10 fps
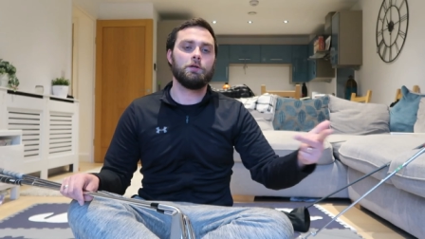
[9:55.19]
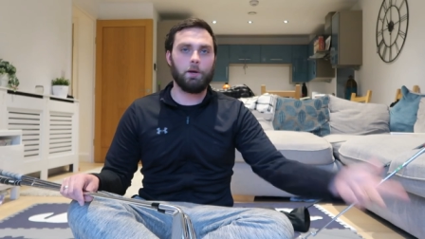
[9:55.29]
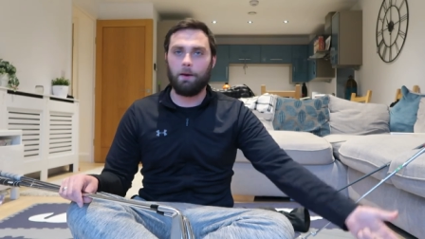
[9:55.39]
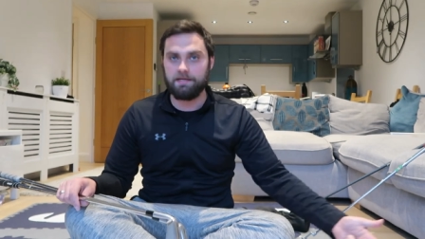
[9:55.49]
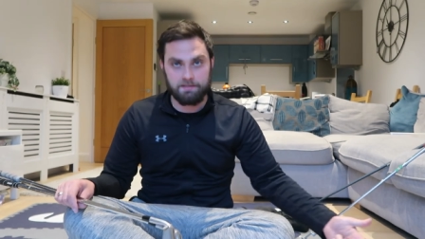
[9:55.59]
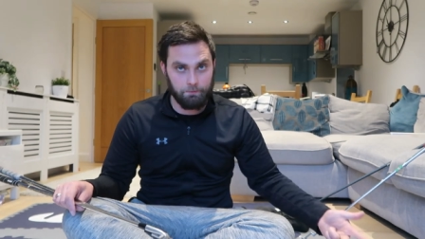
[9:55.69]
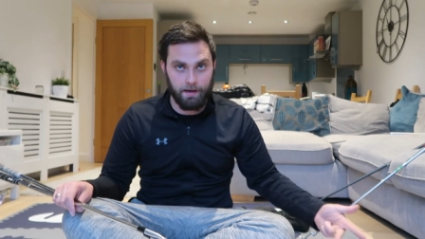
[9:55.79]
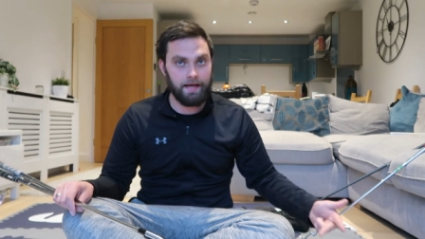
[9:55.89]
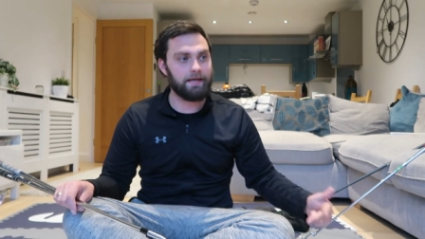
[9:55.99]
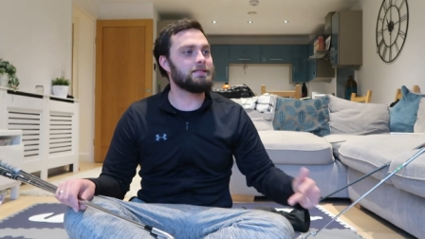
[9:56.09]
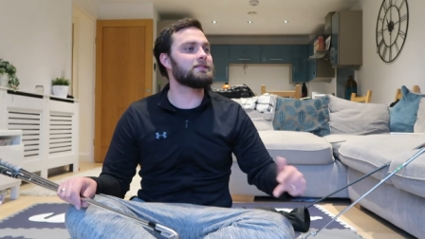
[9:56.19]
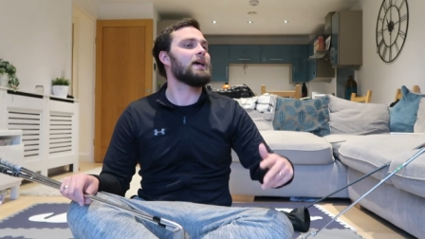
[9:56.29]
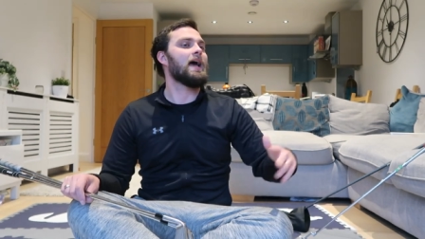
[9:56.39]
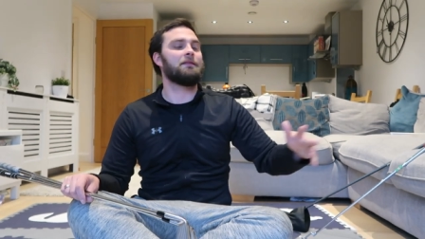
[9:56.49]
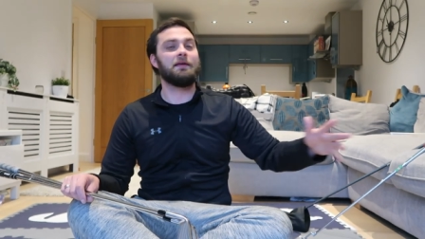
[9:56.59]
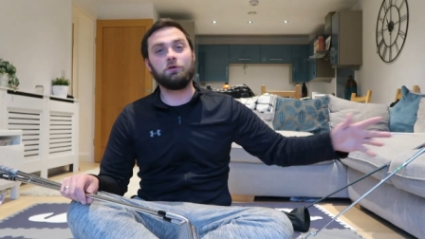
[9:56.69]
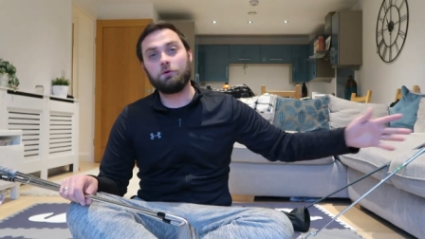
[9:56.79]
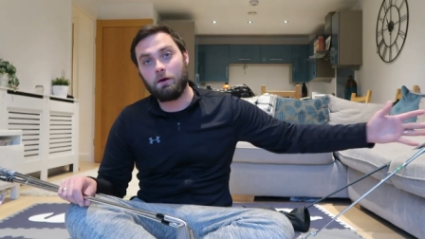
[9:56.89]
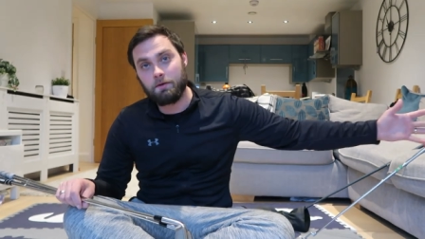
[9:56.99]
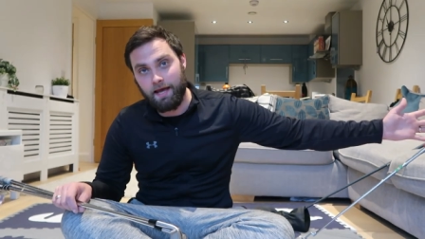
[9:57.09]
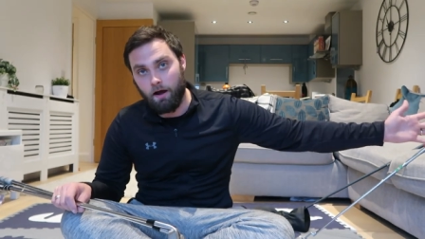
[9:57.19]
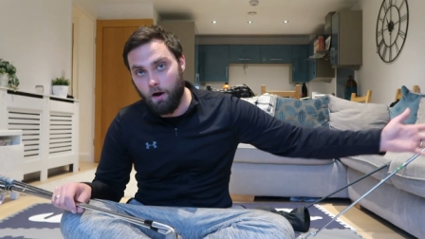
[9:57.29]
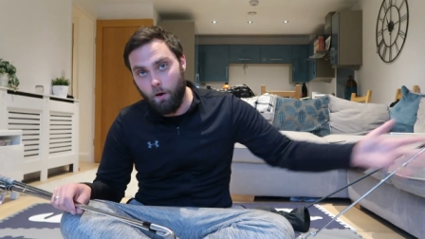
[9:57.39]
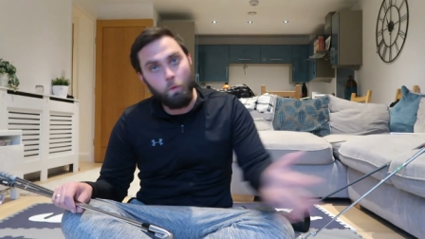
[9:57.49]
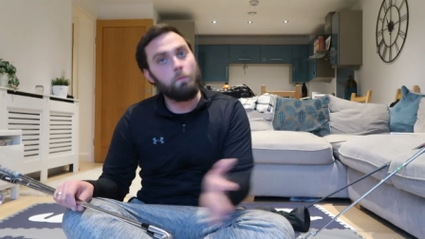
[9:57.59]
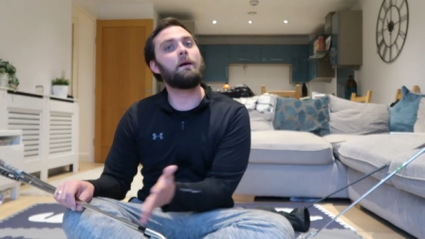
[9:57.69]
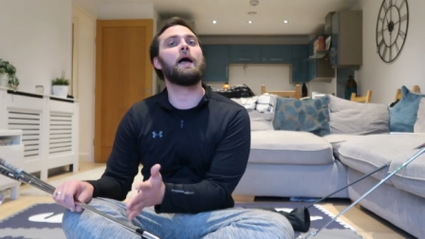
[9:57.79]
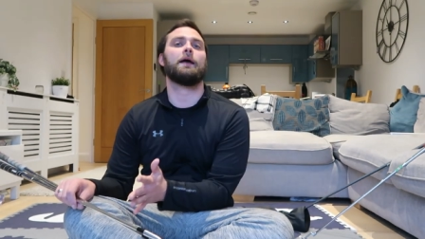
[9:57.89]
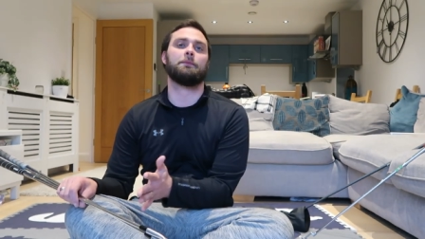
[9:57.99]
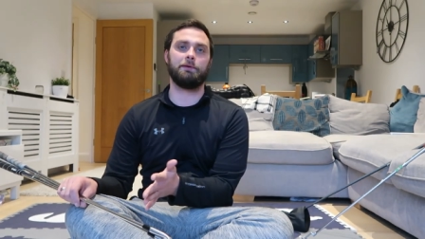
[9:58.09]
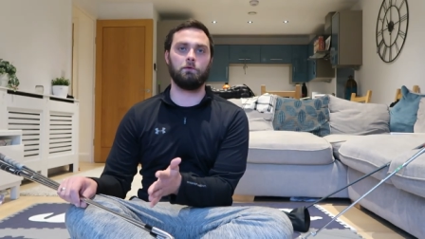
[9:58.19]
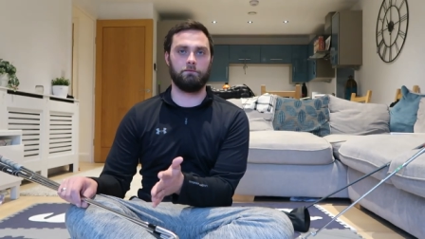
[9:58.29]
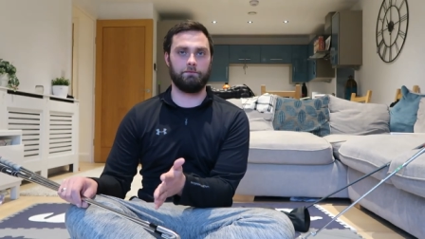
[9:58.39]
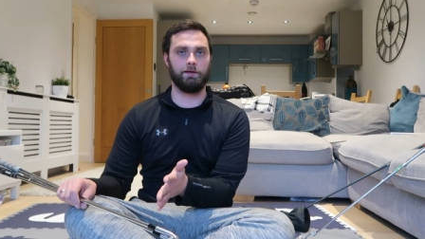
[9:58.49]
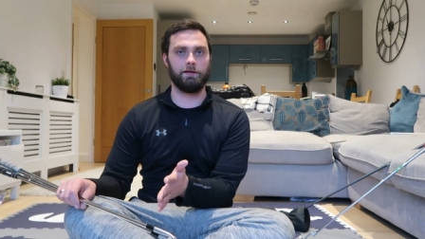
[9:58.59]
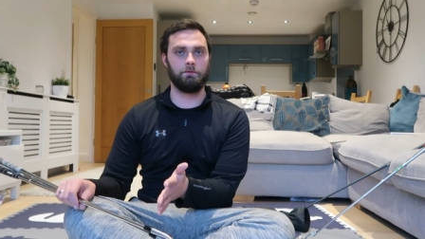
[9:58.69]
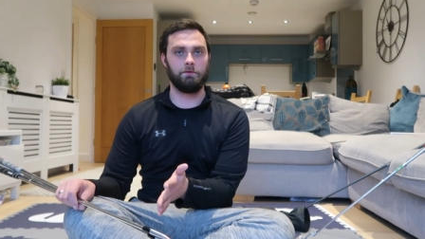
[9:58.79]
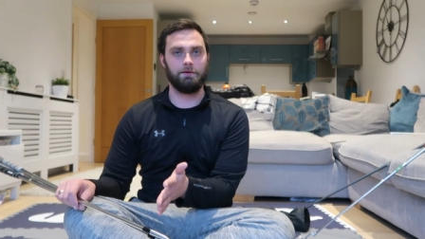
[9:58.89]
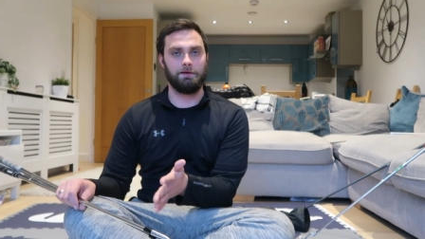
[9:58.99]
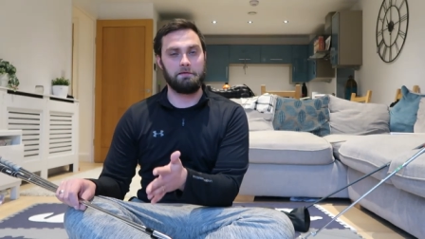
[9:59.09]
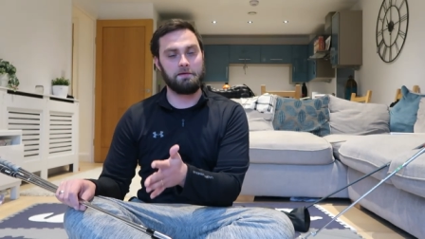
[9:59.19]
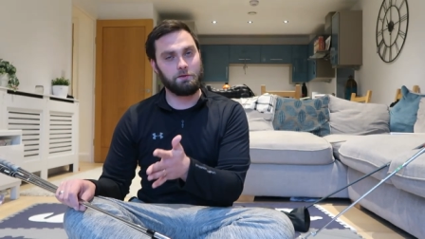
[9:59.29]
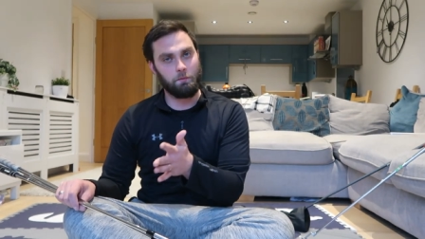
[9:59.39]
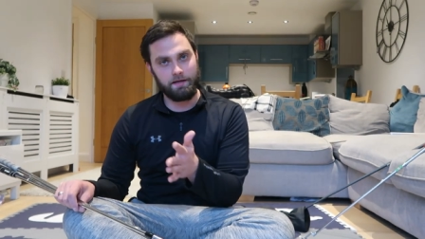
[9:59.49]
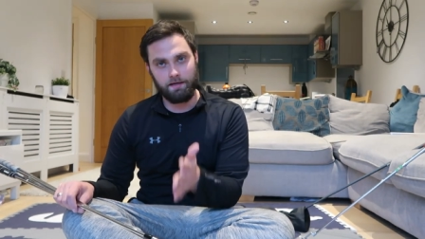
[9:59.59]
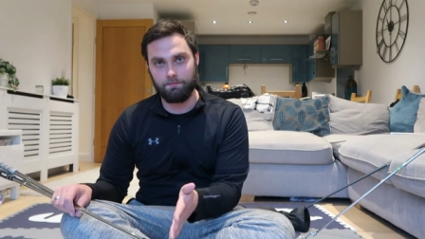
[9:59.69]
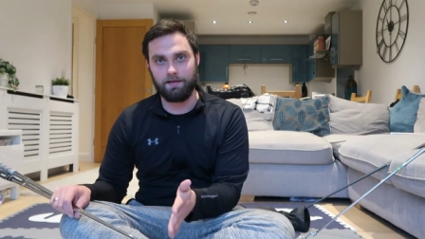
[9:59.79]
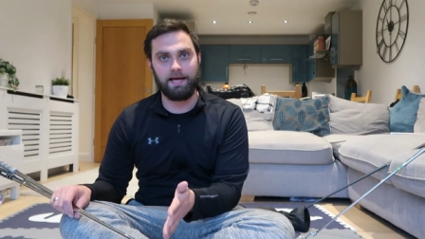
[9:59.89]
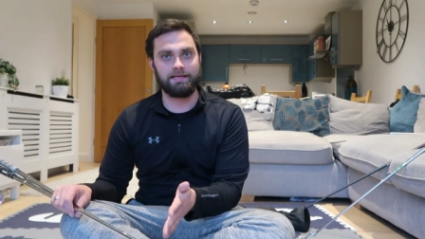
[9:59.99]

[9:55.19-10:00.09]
no aches and pains and then you go and get a whole bag built for you and then you wake up the